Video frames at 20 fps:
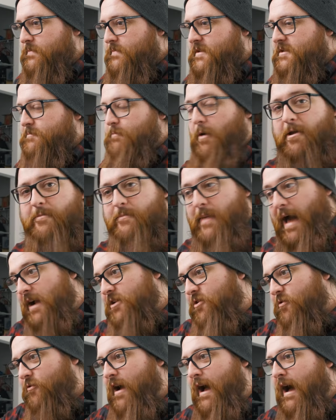spun it
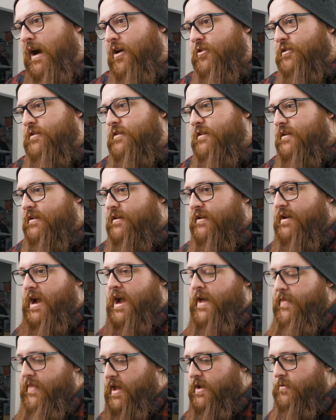back around,
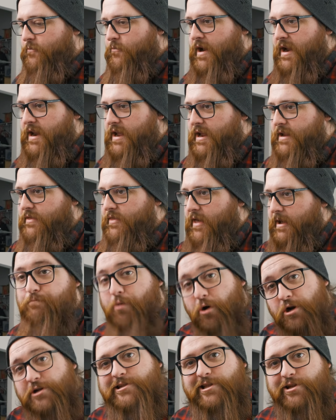and then went in and like
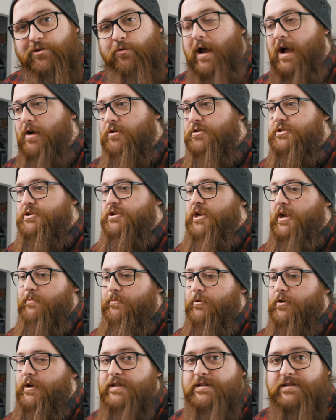pushed the grounds
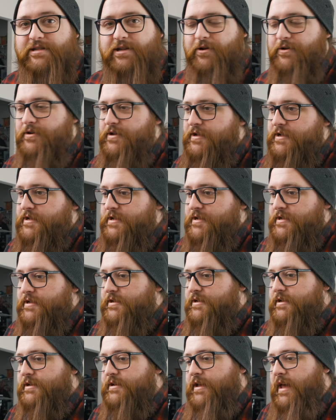chamber in. So
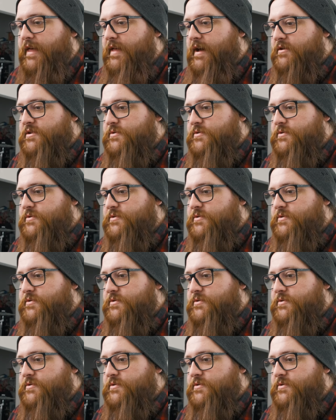yeah,